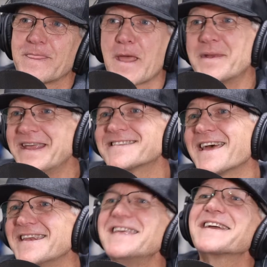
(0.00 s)
I mean, he's
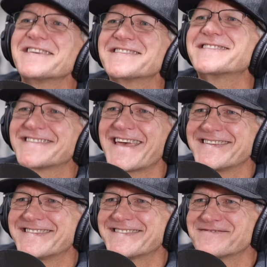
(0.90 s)
like Nicholas's
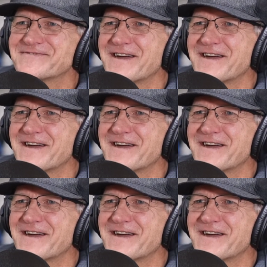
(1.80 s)
age, right?